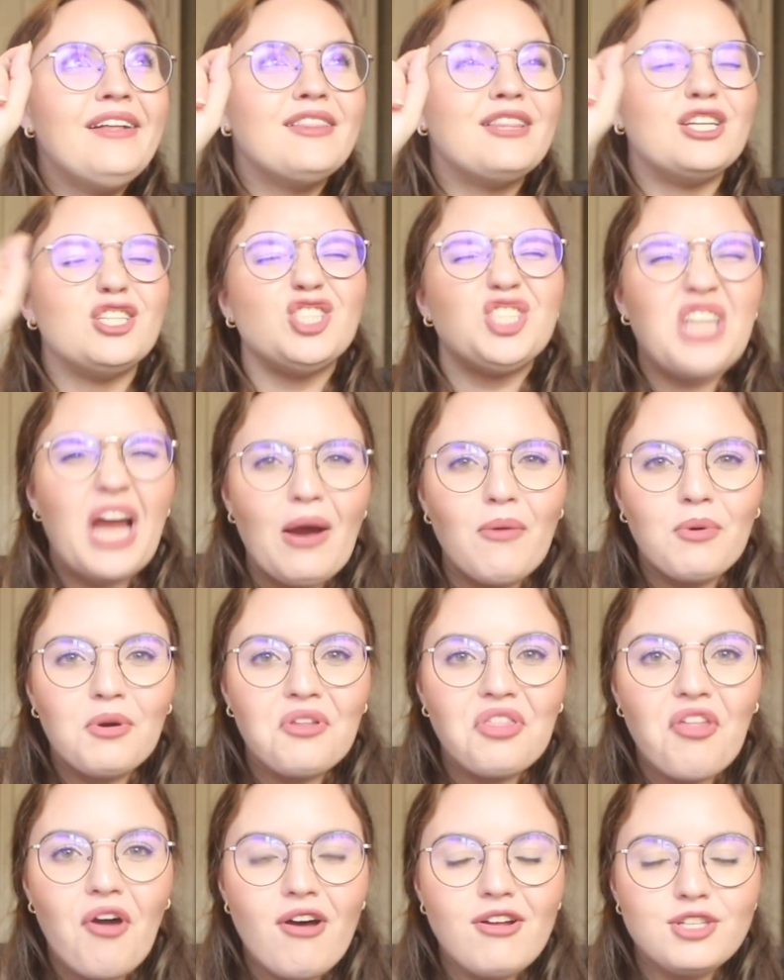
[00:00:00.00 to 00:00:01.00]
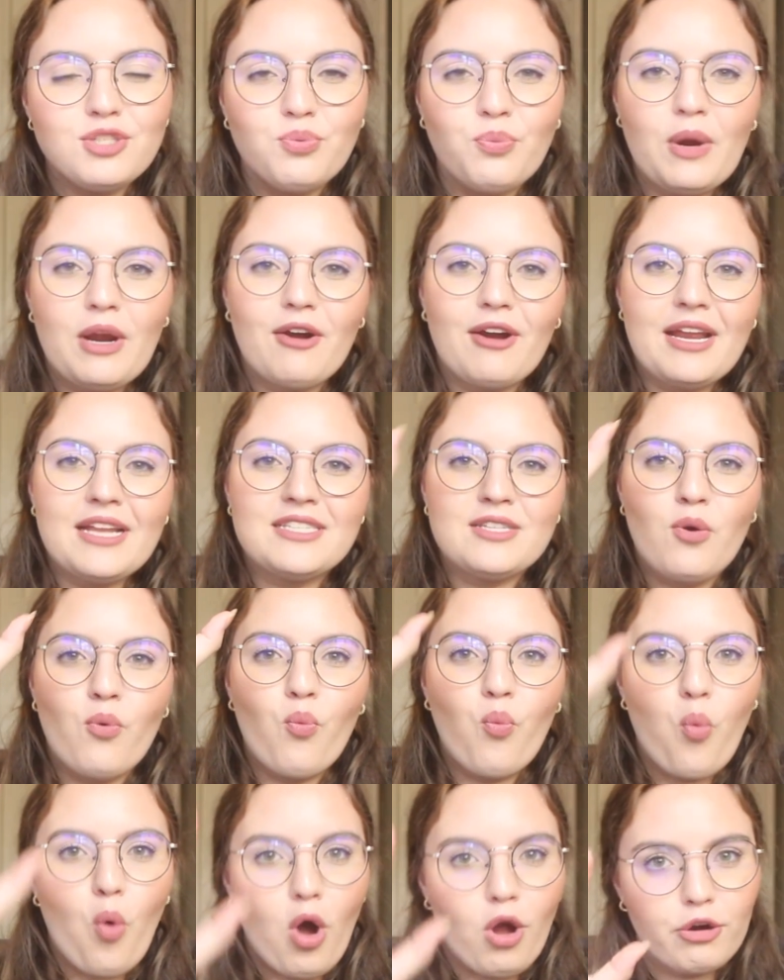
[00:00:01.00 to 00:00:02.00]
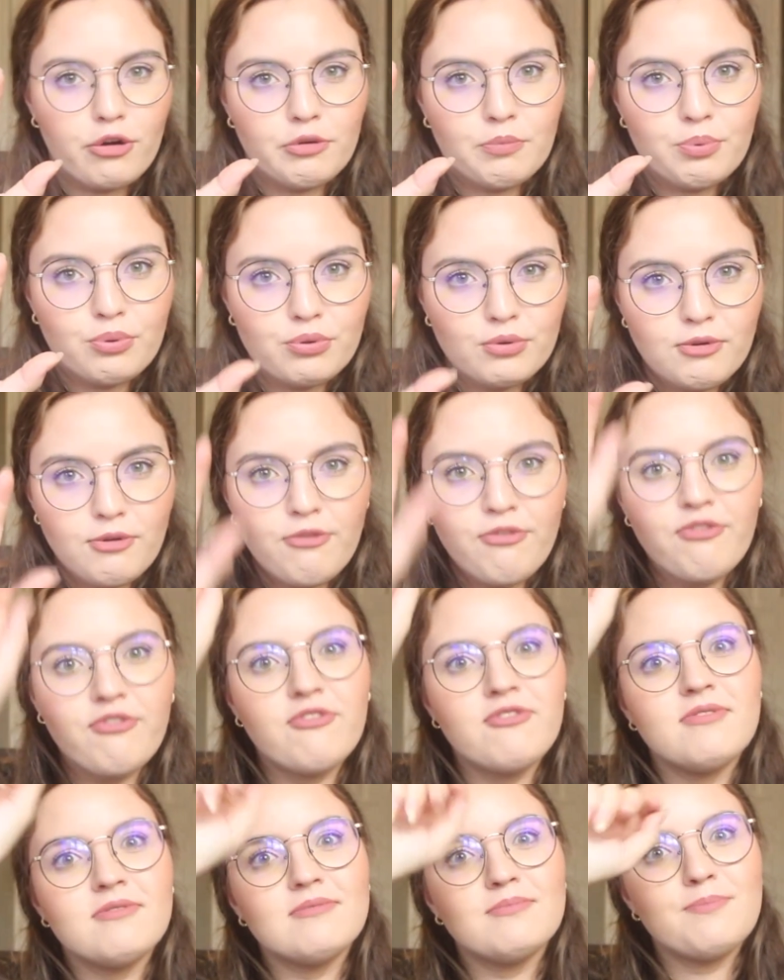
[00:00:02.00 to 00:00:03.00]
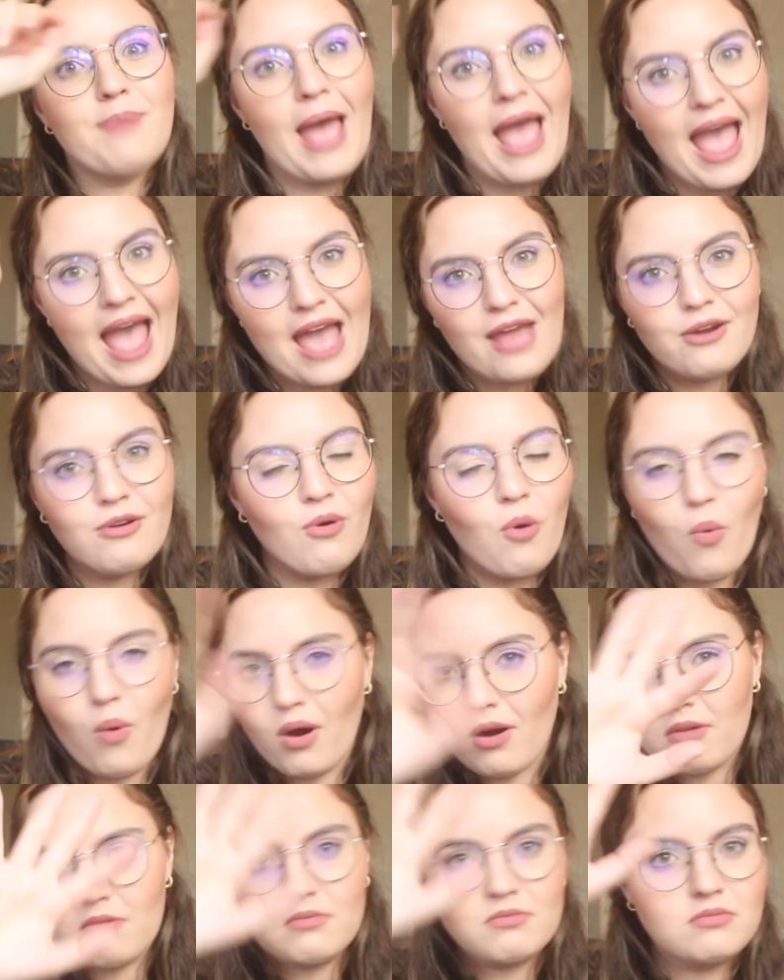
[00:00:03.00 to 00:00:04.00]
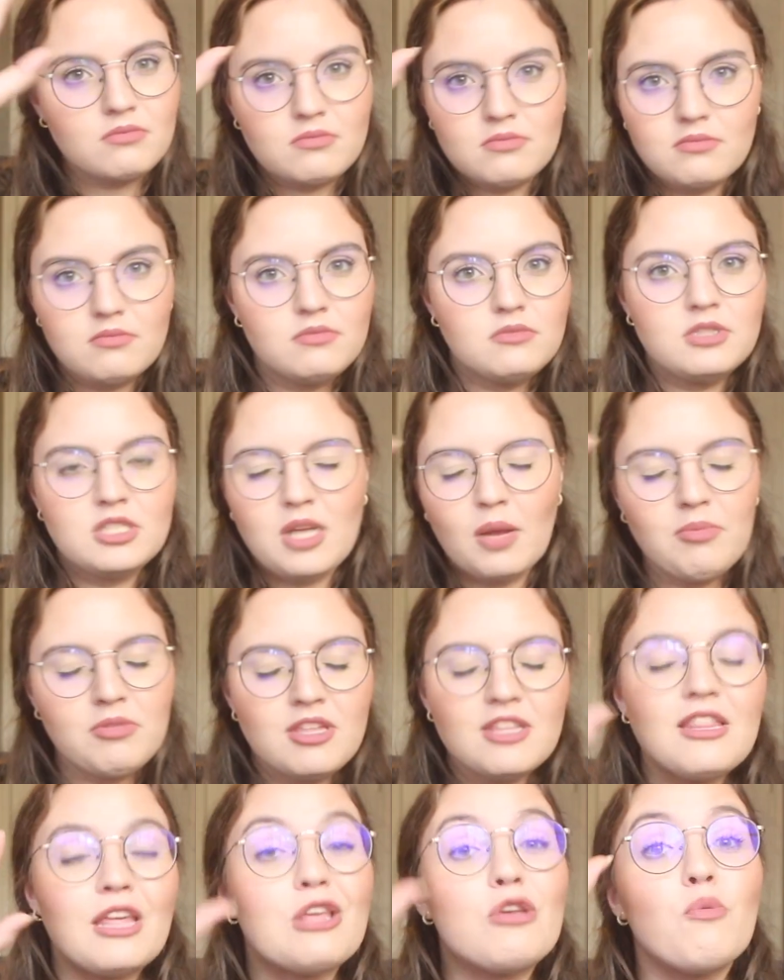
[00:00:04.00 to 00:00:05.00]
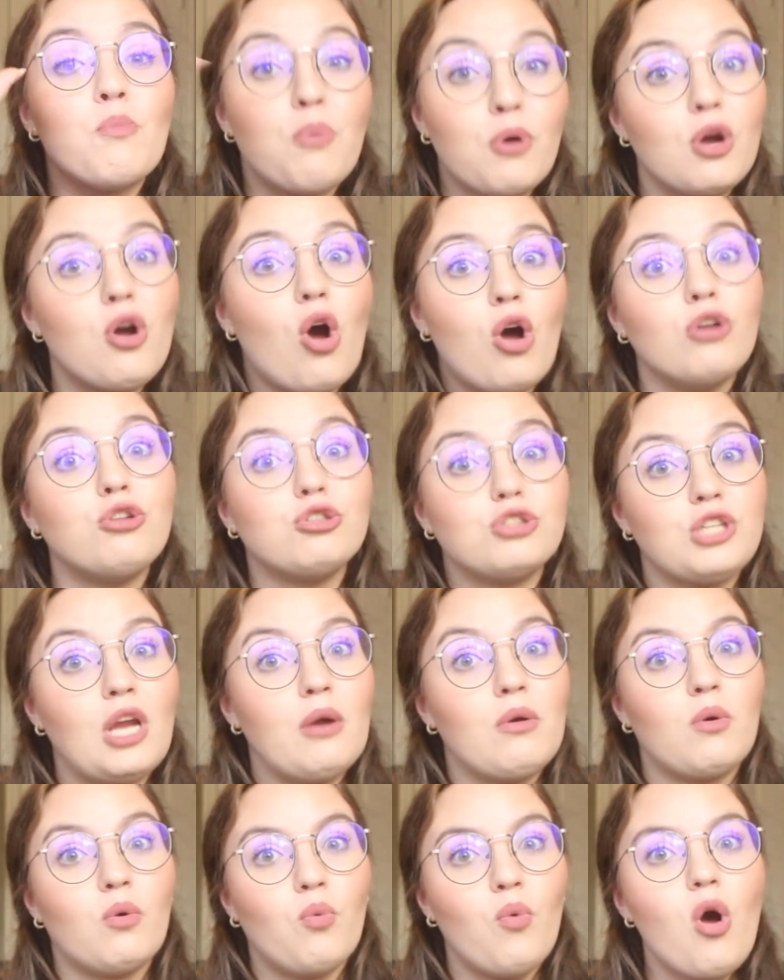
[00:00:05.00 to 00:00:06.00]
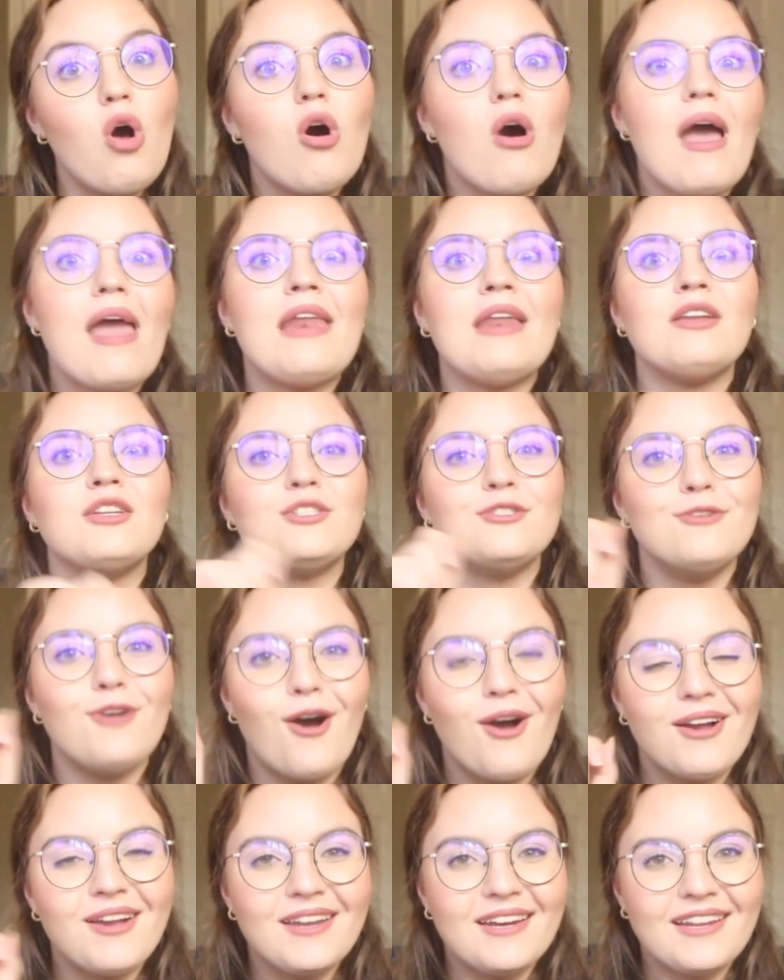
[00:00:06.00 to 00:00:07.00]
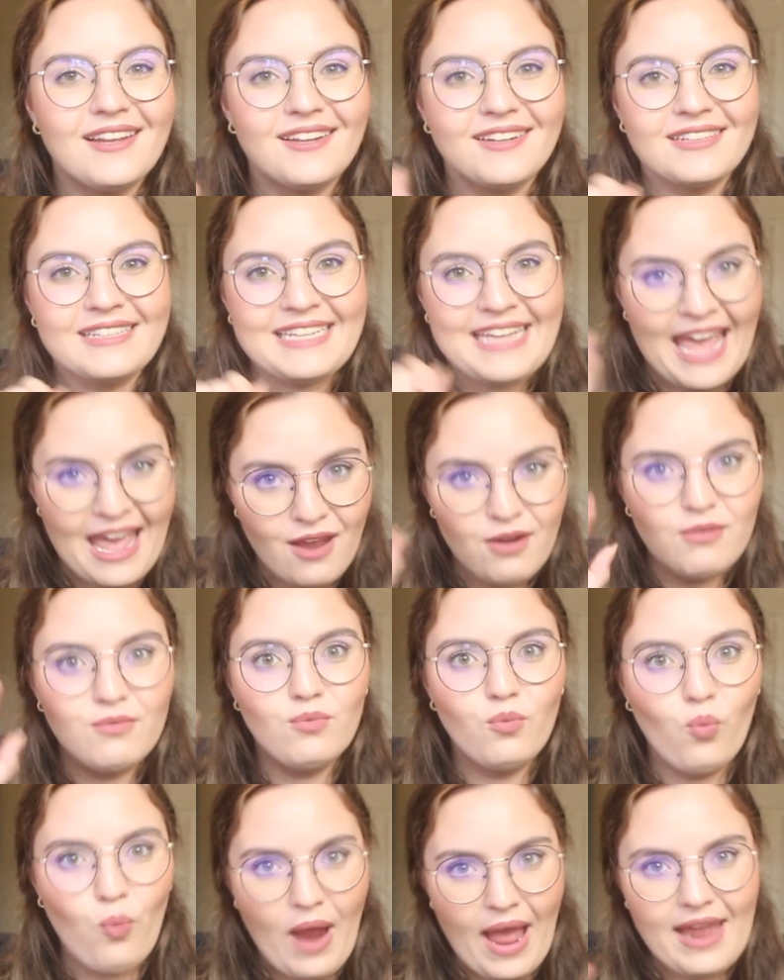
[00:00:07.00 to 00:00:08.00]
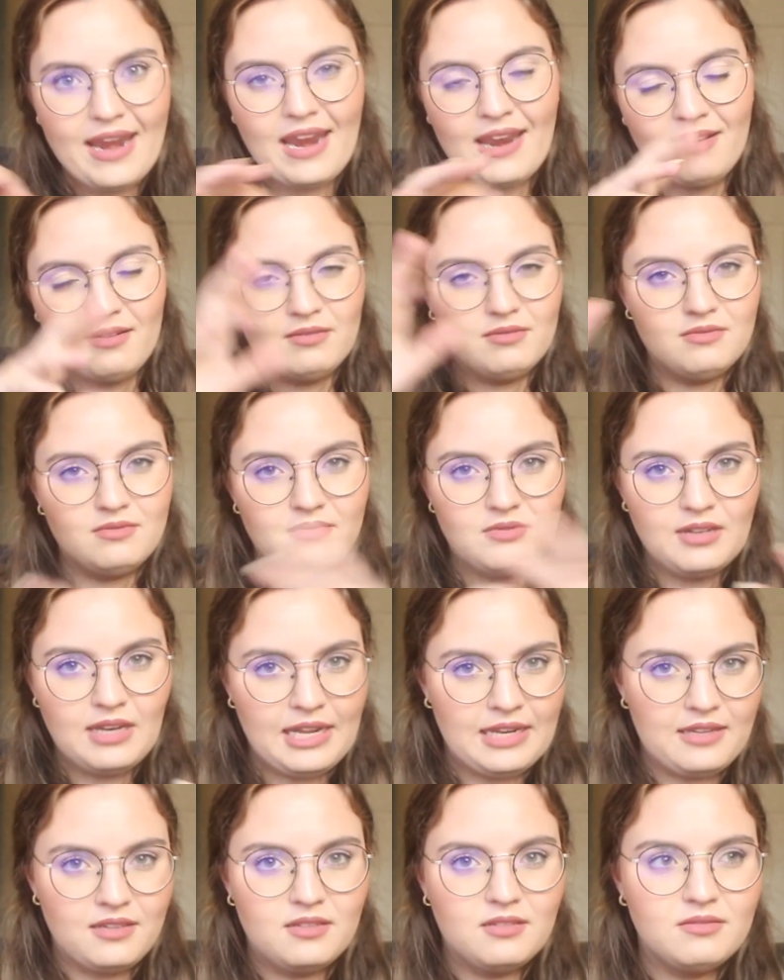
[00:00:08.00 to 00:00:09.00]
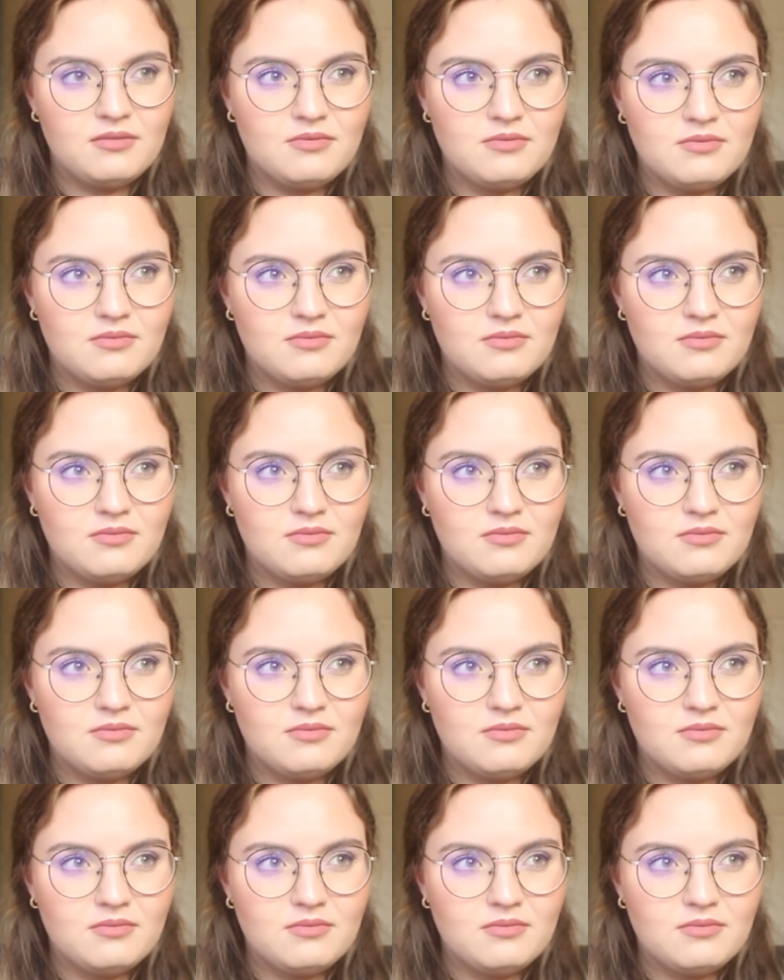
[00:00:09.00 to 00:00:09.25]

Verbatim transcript: the shower thoughts, where it's a waterproof pad or something that you put on your shower wall and it's not gonna get wet and like